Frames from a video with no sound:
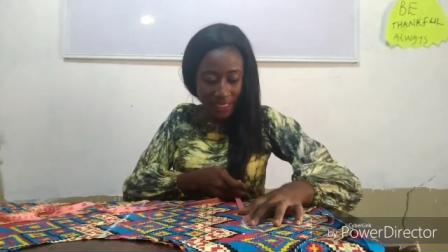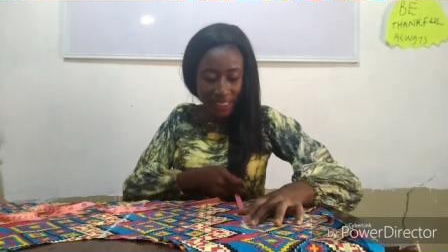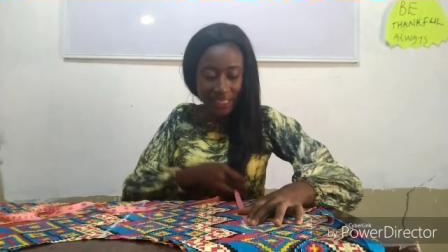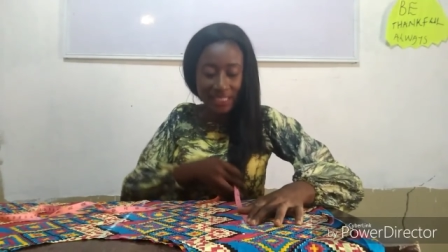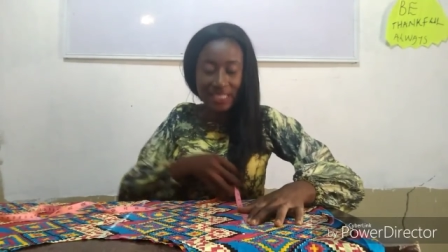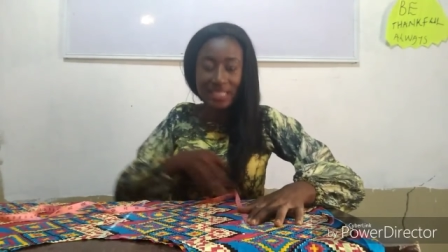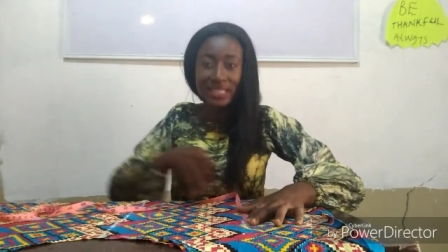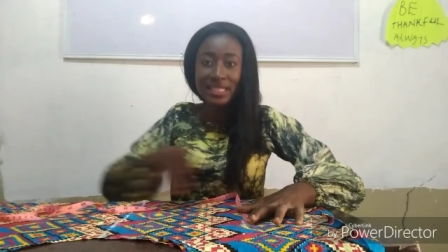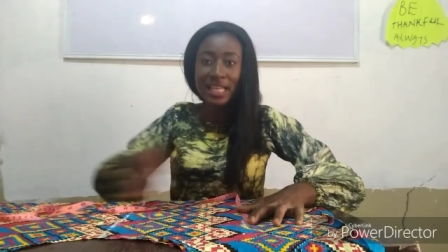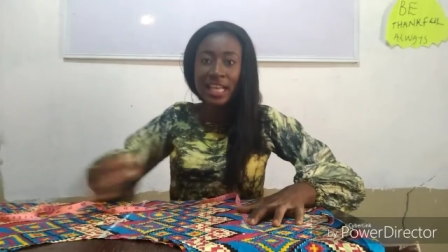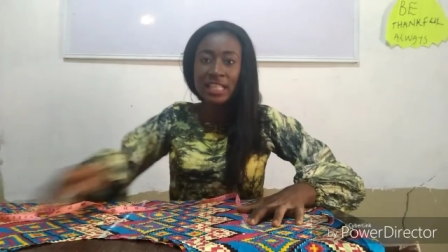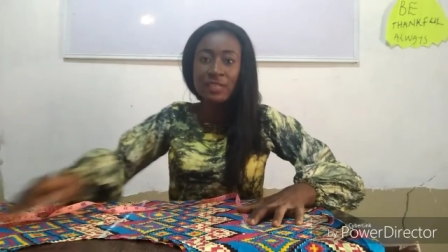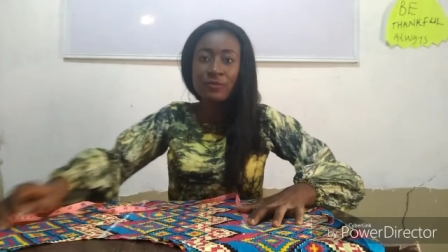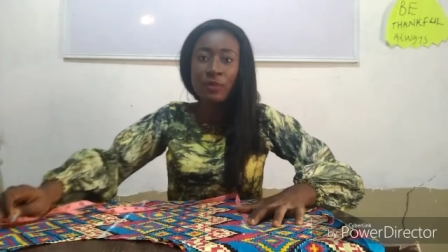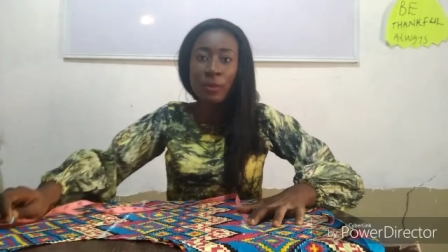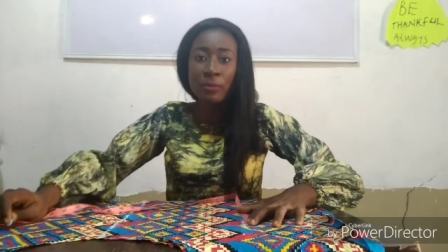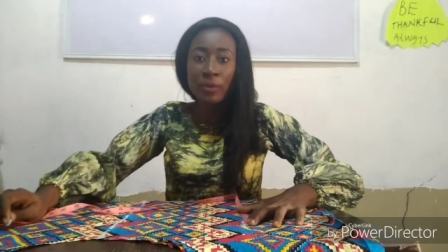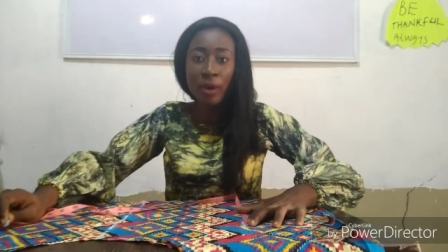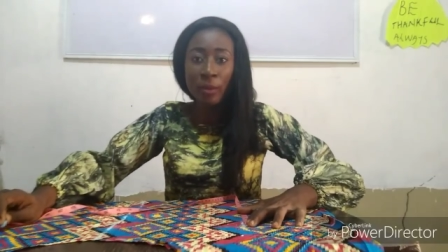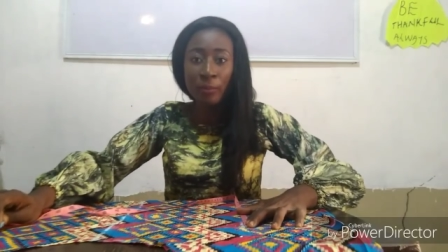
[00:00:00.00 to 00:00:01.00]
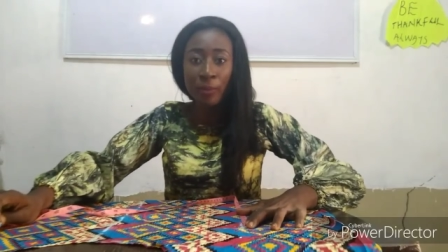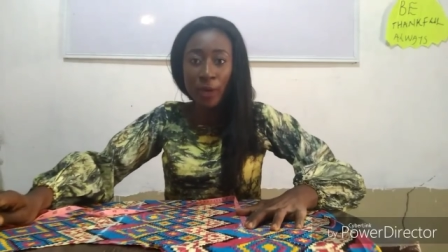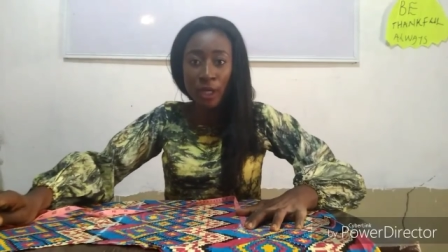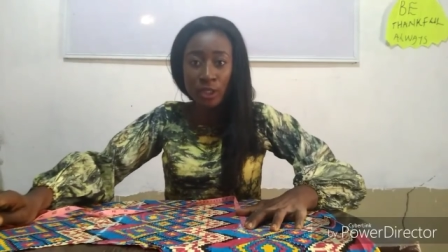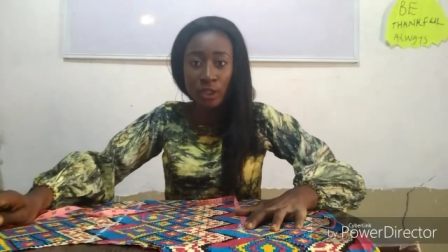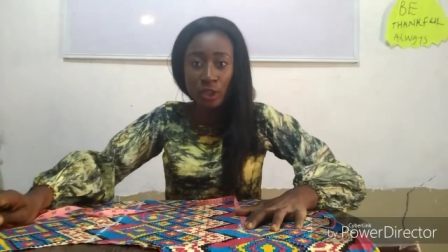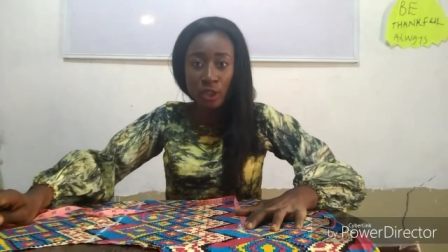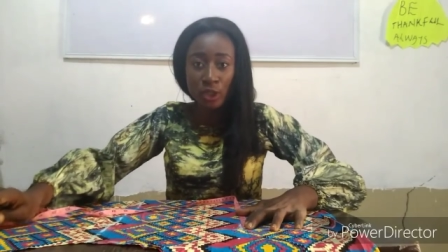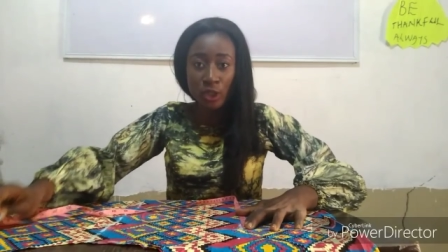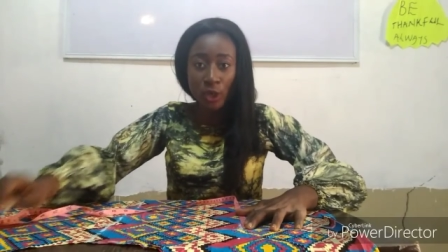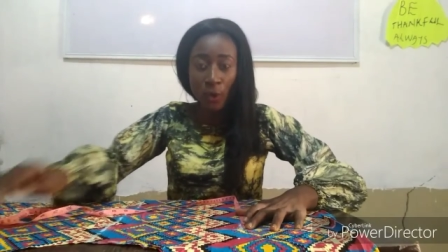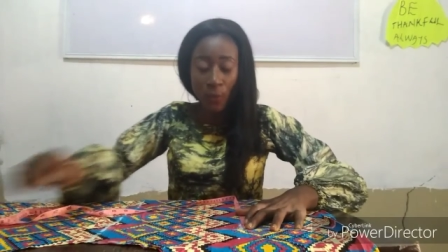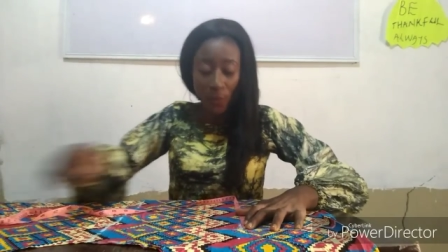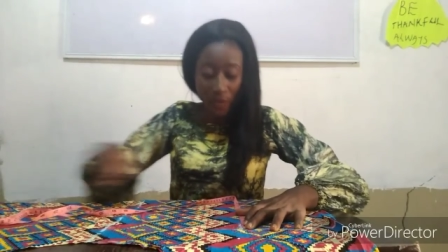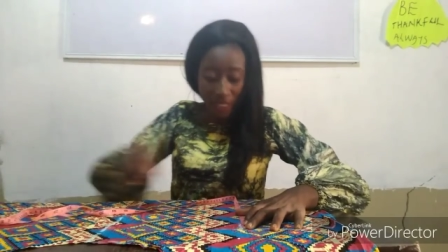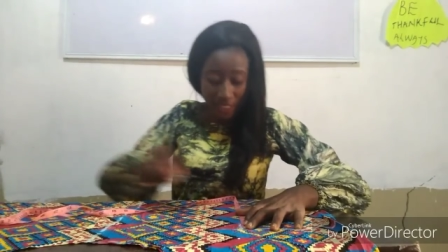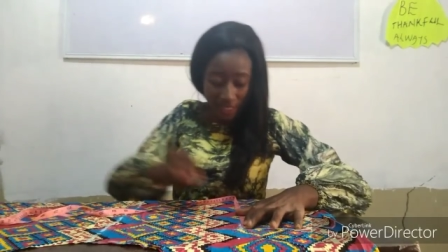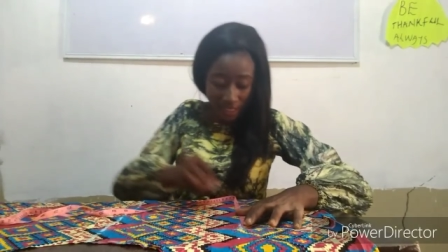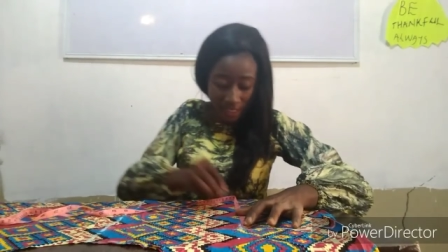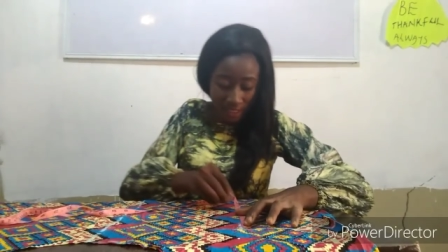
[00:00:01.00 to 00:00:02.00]
the distance from your bust to your
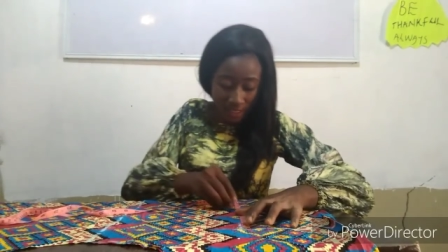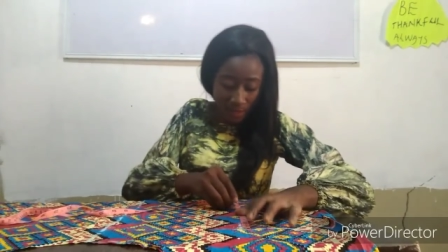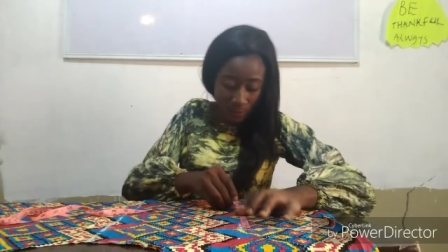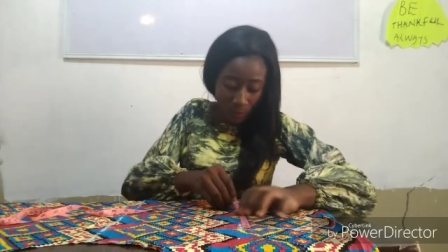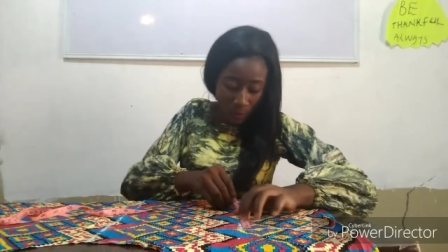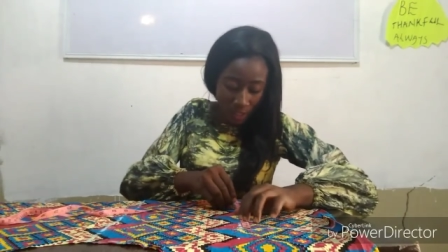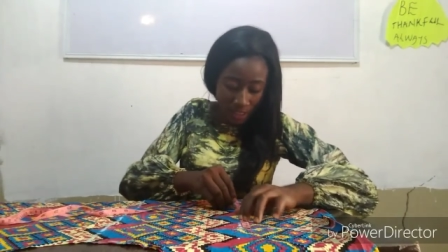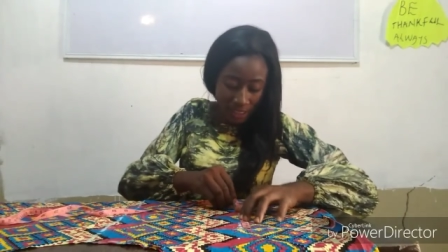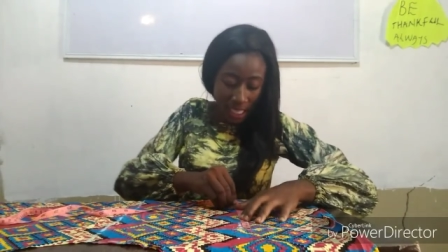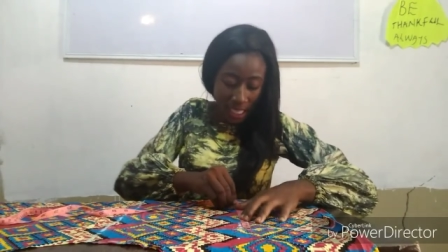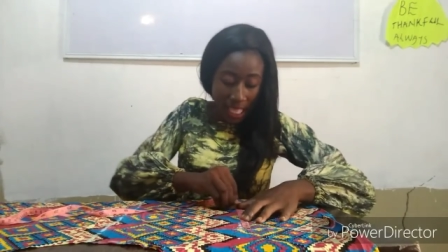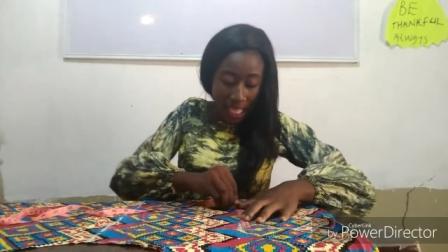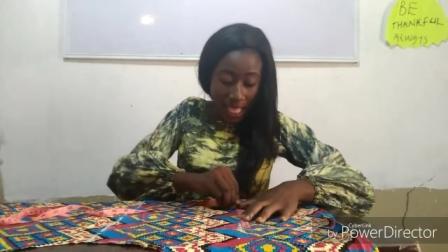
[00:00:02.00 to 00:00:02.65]
waist is what?